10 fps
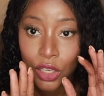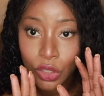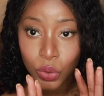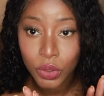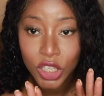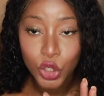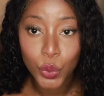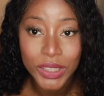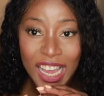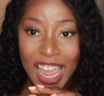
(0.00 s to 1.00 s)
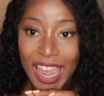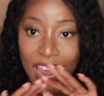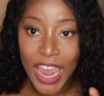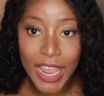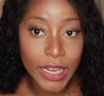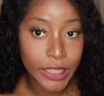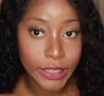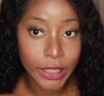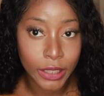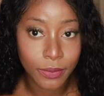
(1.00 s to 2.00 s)
You can use any
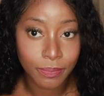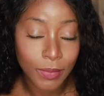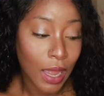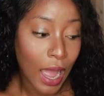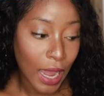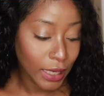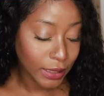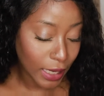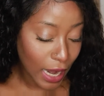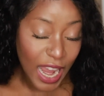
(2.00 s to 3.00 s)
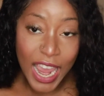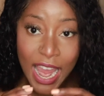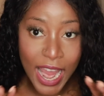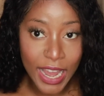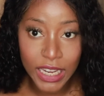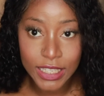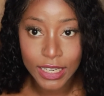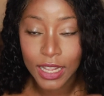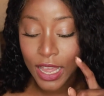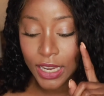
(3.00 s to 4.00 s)
gel. I say any
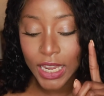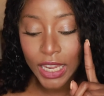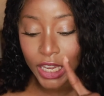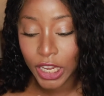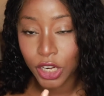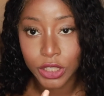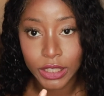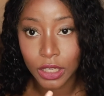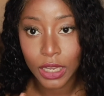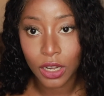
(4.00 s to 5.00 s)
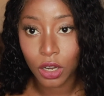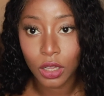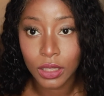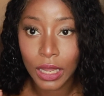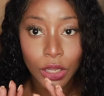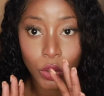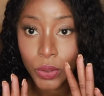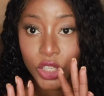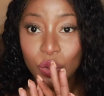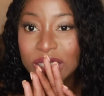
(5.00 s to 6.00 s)
gel, any hair gel at all. Like, you
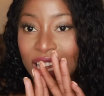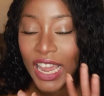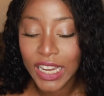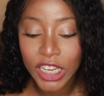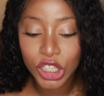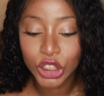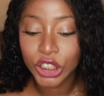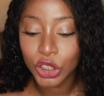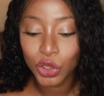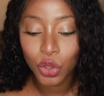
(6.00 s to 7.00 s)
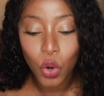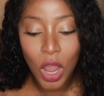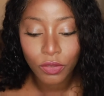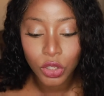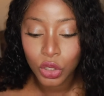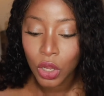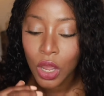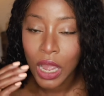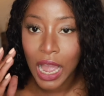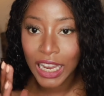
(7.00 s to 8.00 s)
can use any hair gel. You don't have to
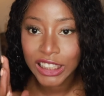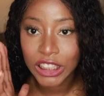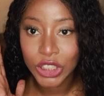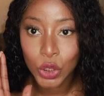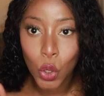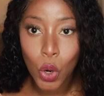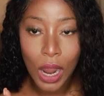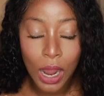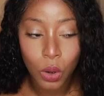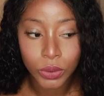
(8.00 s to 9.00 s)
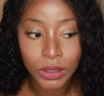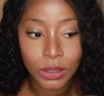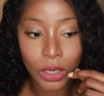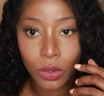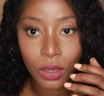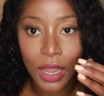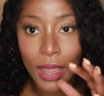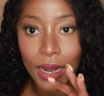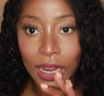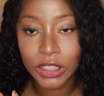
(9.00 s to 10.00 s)
actually go out
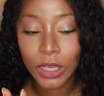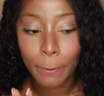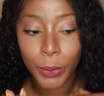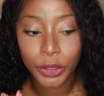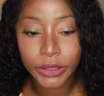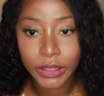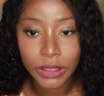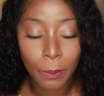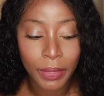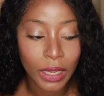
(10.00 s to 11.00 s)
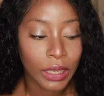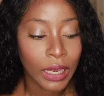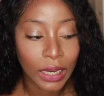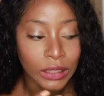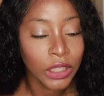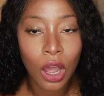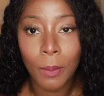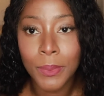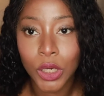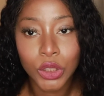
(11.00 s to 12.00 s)
and actually purchase something that is
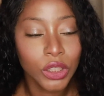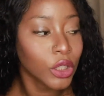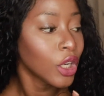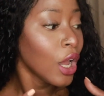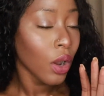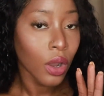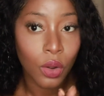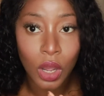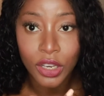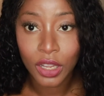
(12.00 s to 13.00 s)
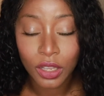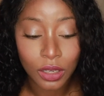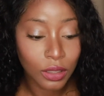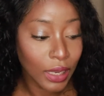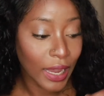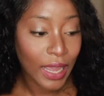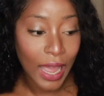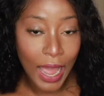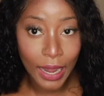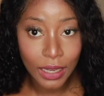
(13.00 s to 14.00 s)
called brow gel. Another like
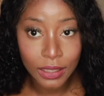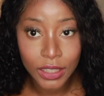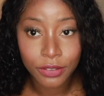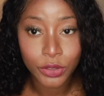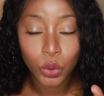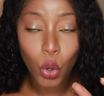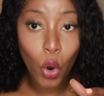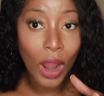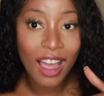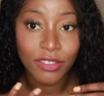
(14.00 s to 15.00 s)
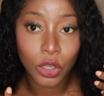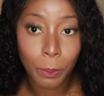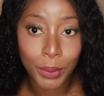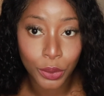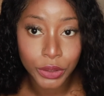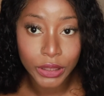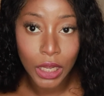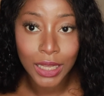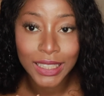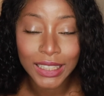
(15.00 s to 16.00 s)
hack, if you don't have no brow
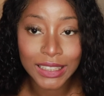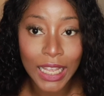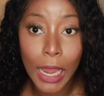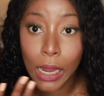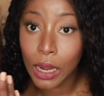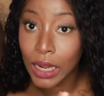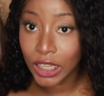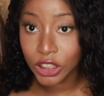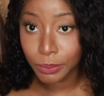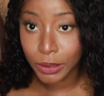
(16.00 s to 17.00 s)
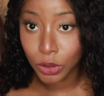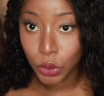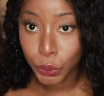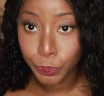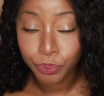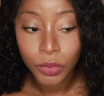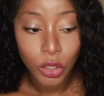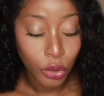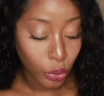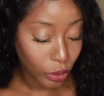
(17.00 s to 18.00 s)
gel, is like got to be glue.
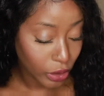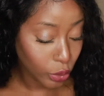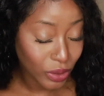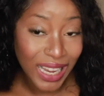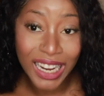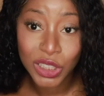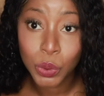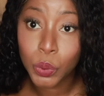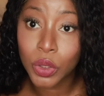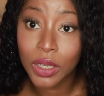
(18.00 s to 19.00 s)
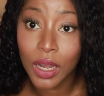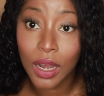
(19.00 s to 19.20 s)
You can use actual